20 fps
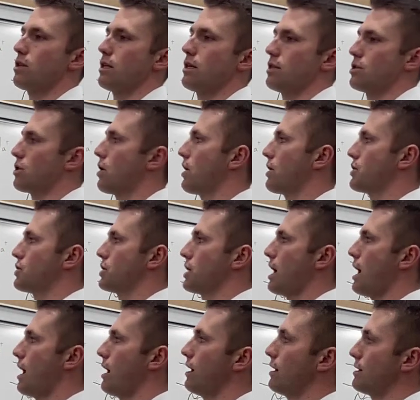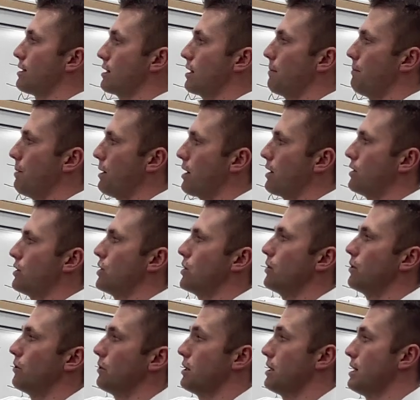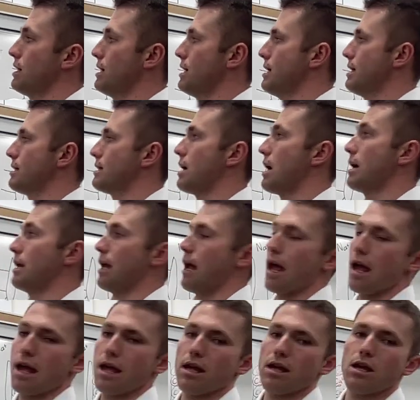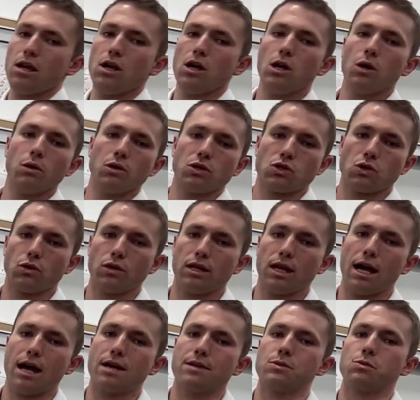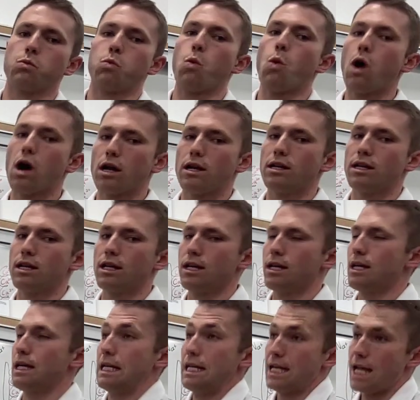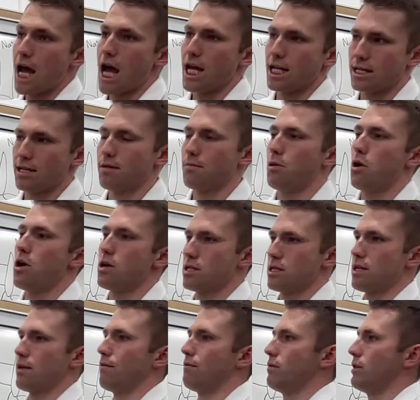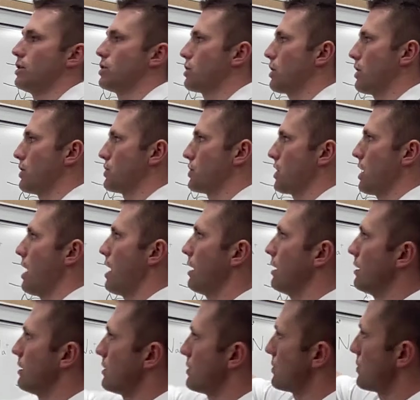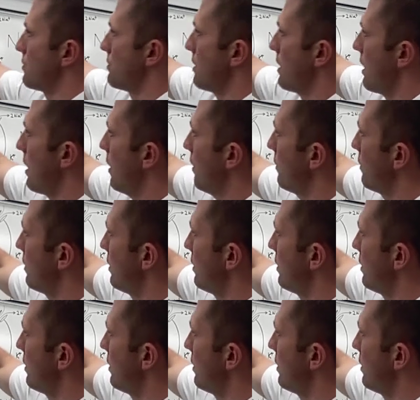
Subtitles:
charged ions compared to side A, which only has 1 net positively charged ion. So now